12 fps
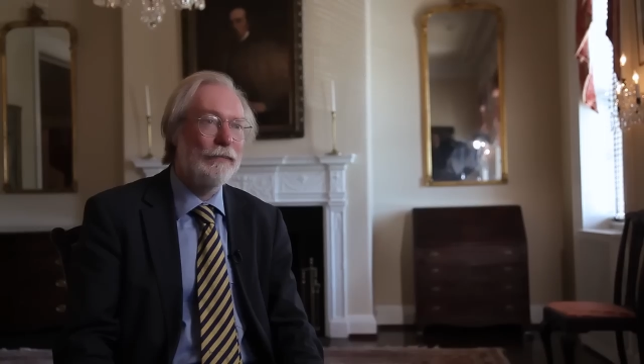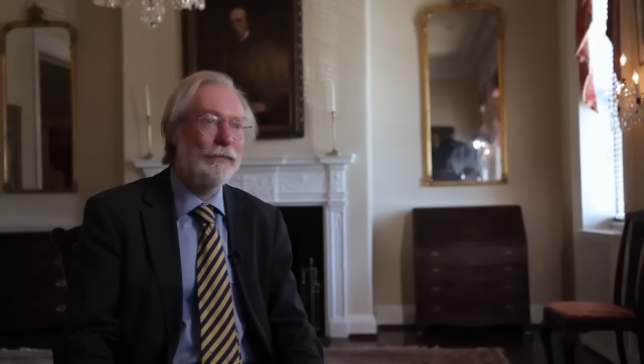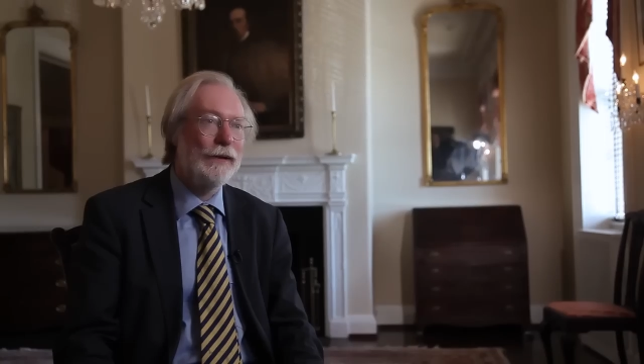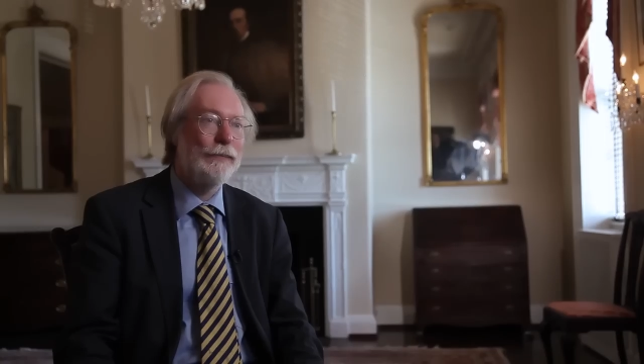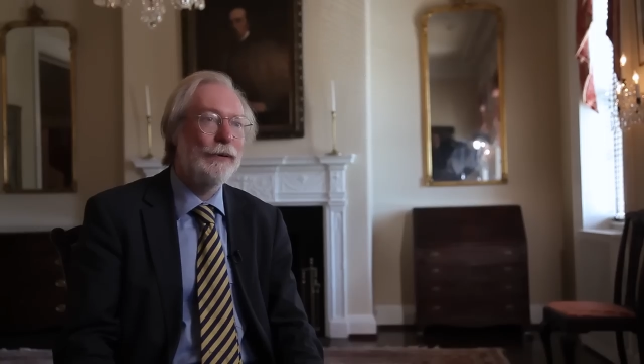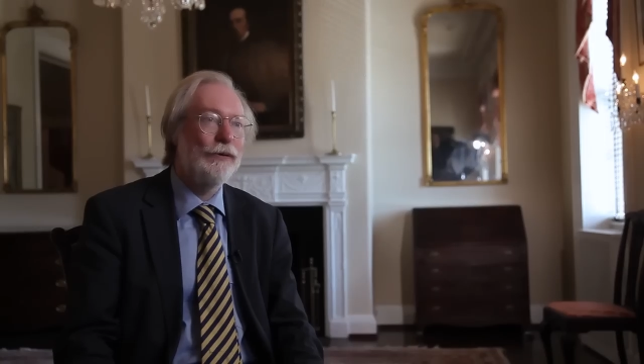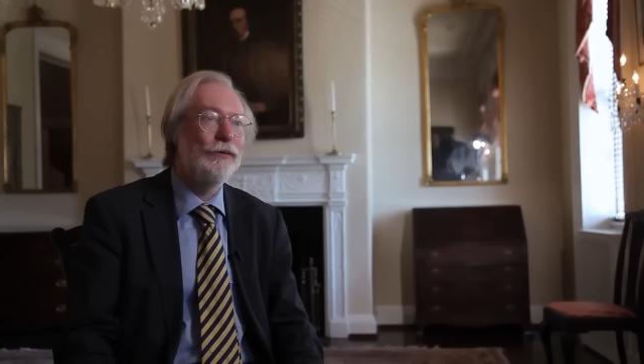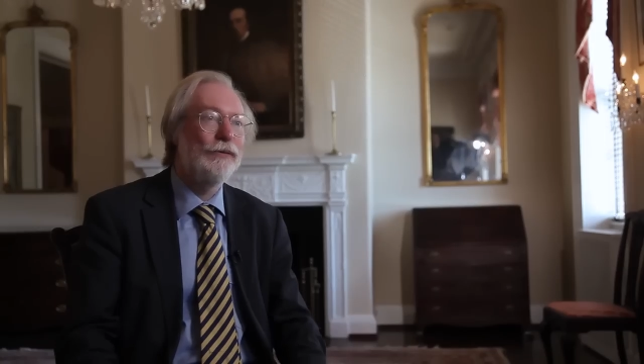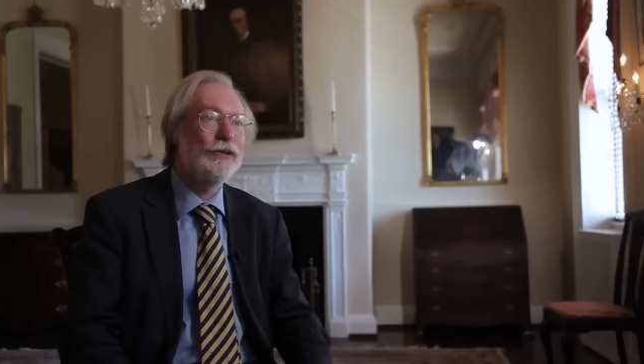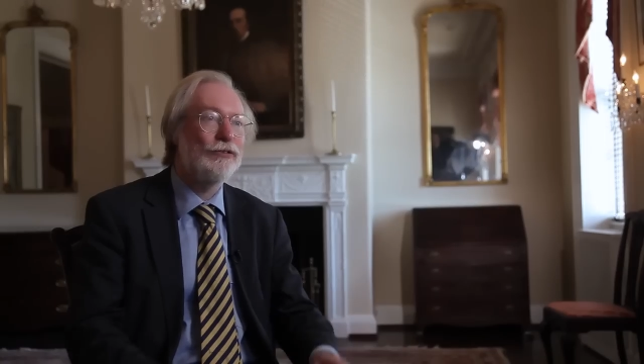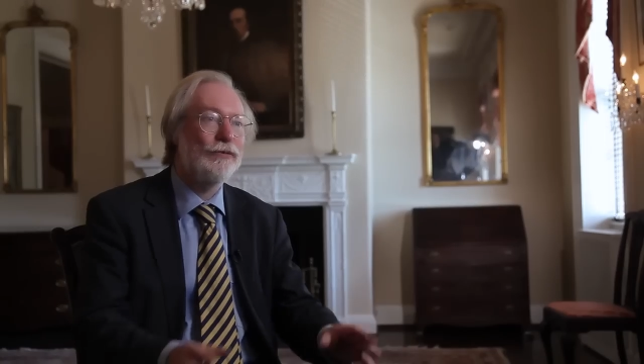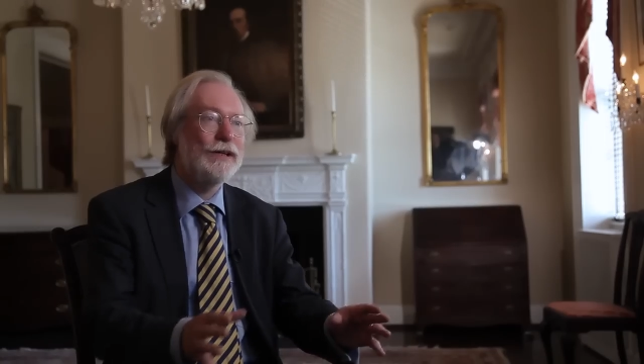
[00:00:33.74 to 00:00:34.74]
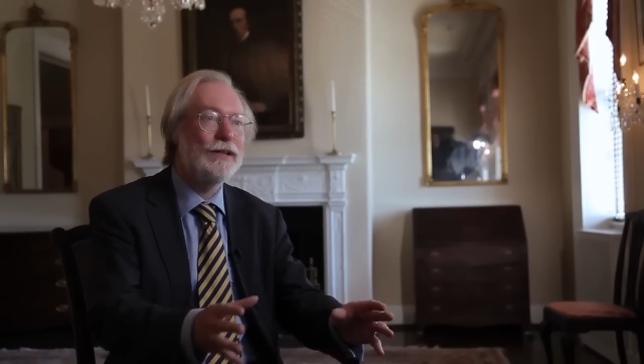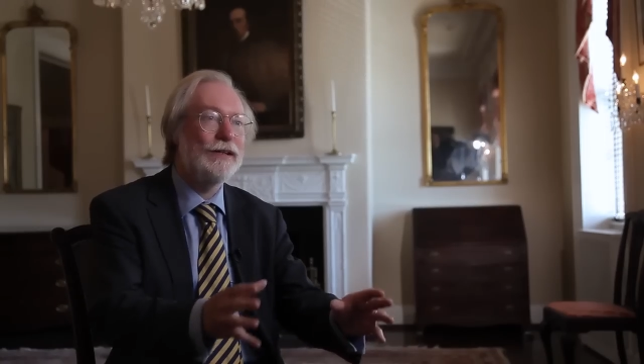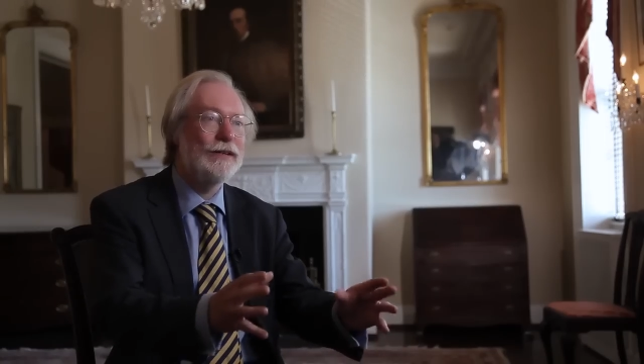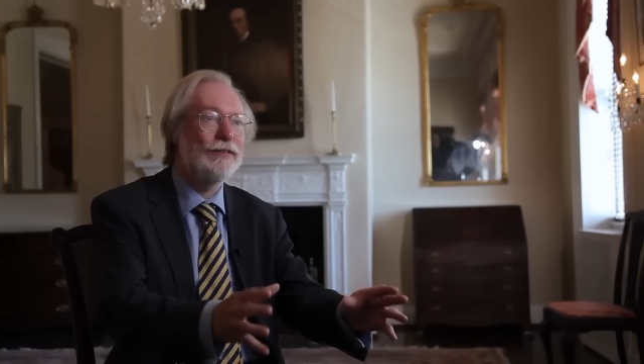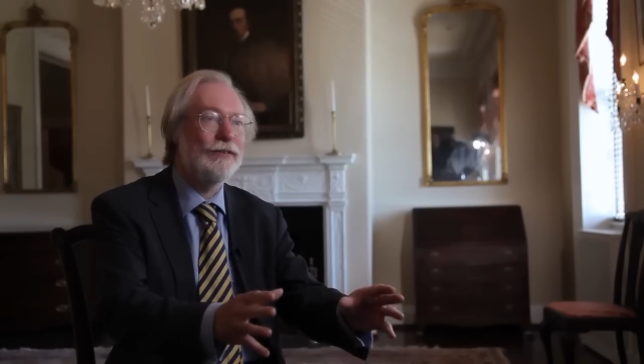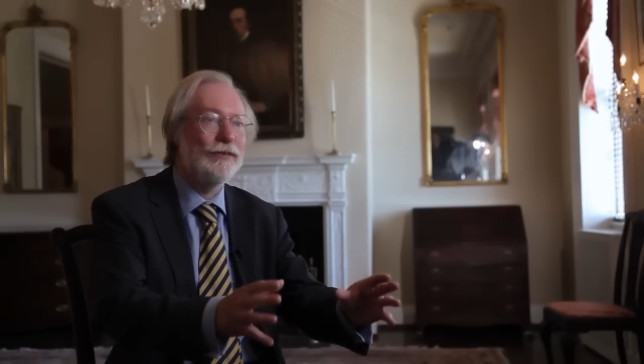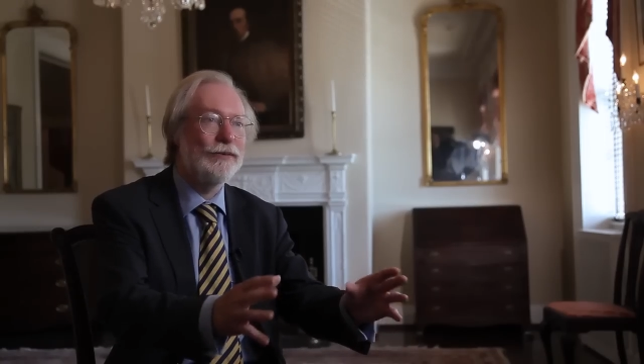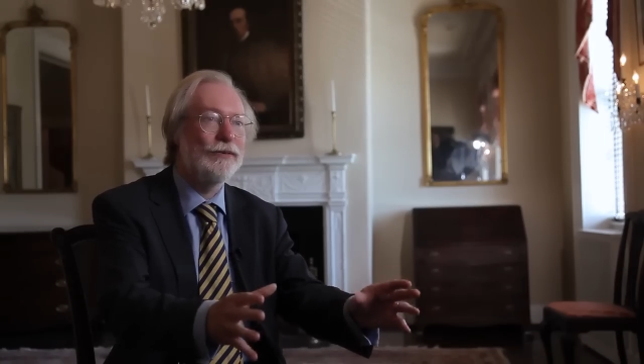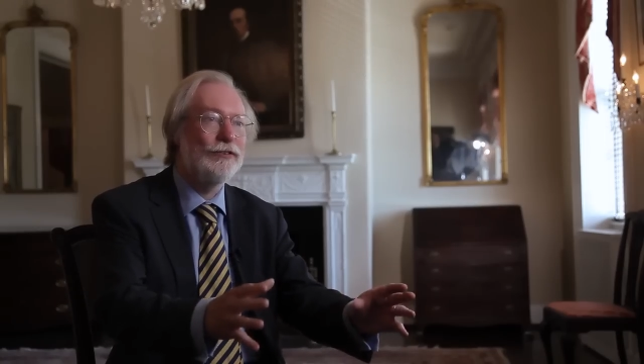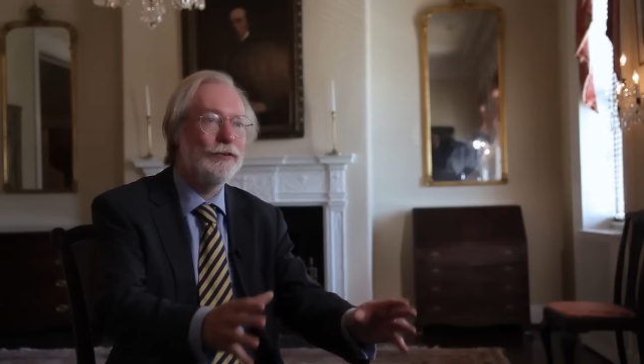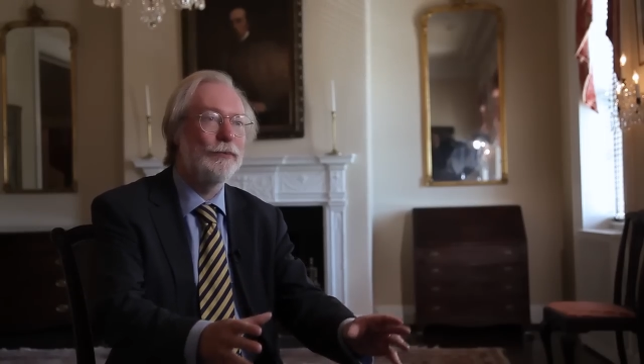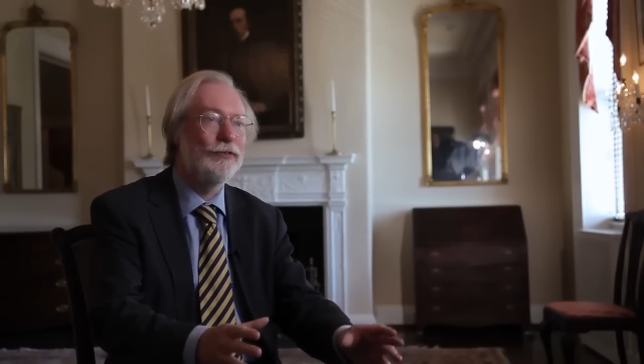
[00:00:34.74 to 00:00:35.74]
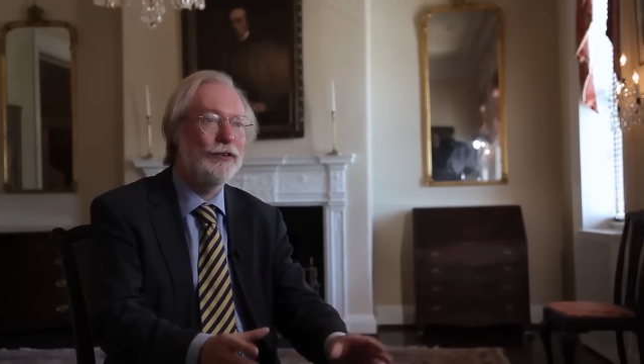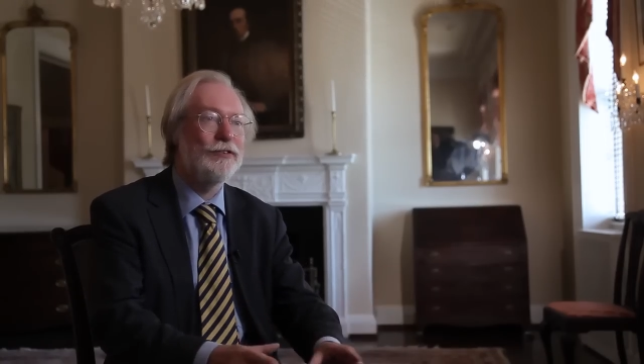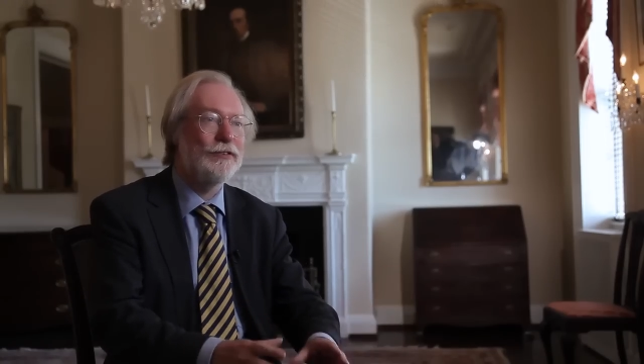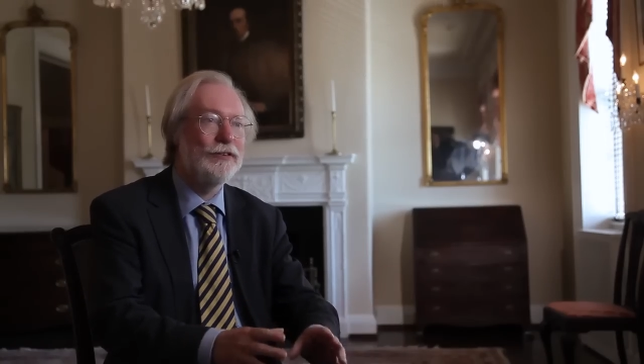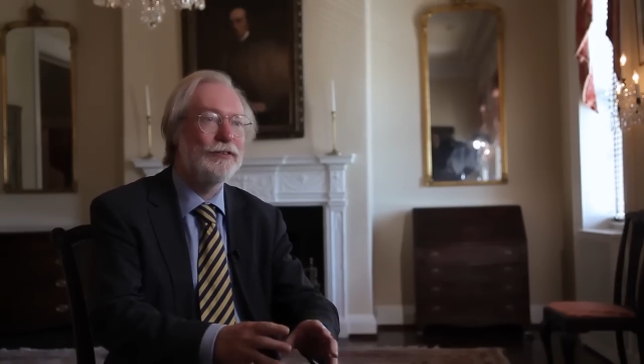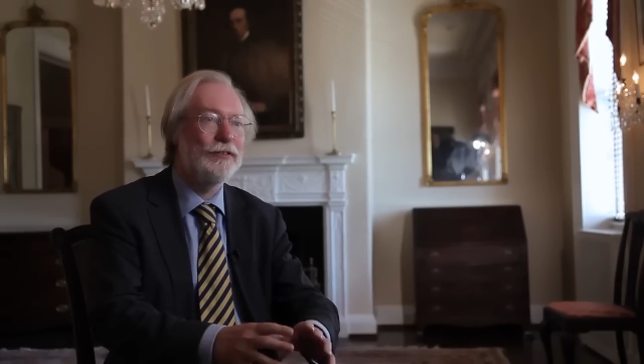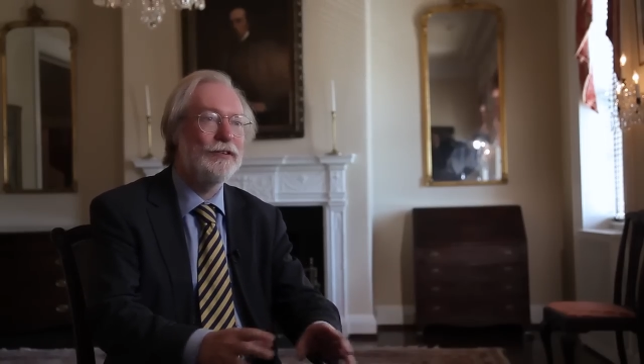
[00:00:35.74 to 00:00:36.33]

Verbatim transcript: People who retreat into subsistence